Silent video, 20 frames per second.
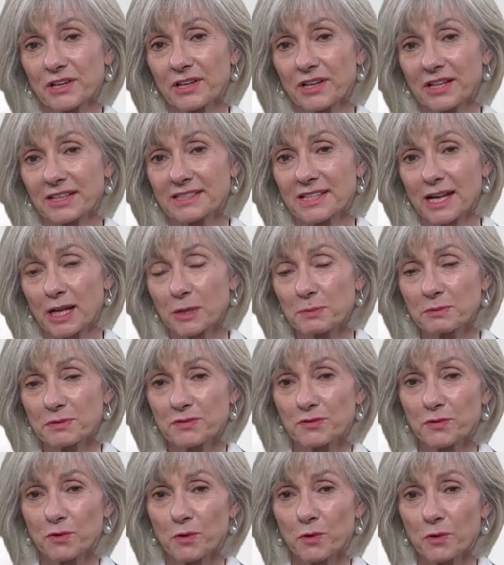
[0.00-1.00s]
it
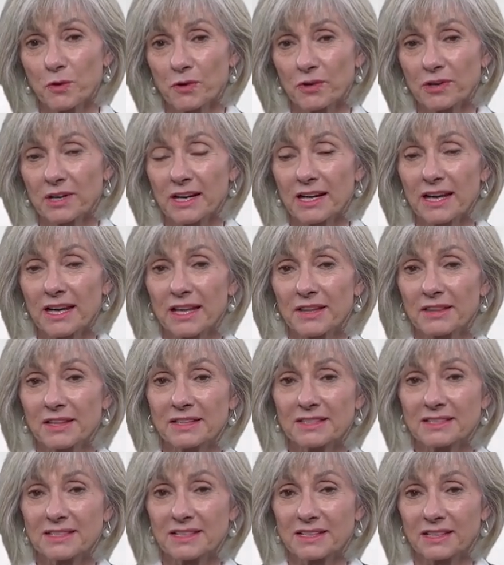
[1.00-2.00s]
helps for
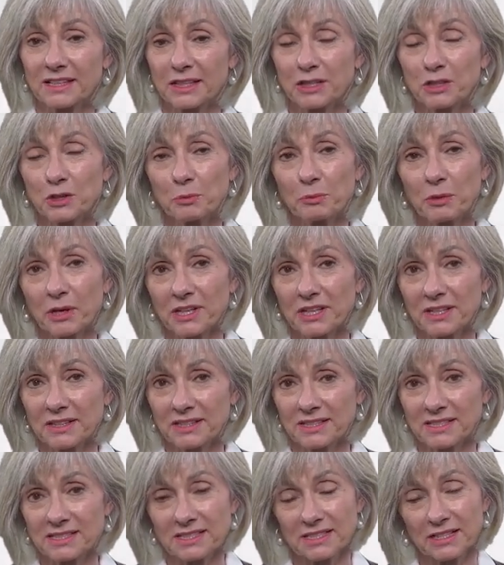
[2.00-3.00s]
things that are in your body
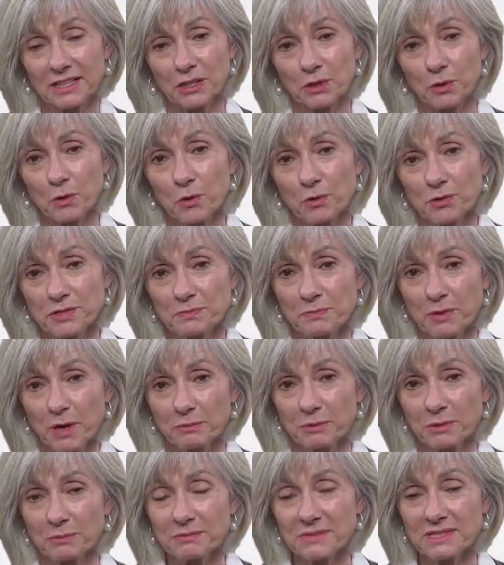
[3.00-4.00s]
that can cause
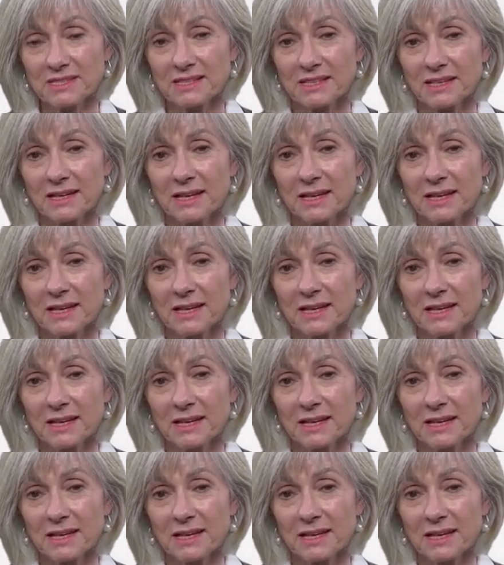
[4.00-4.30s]
problems.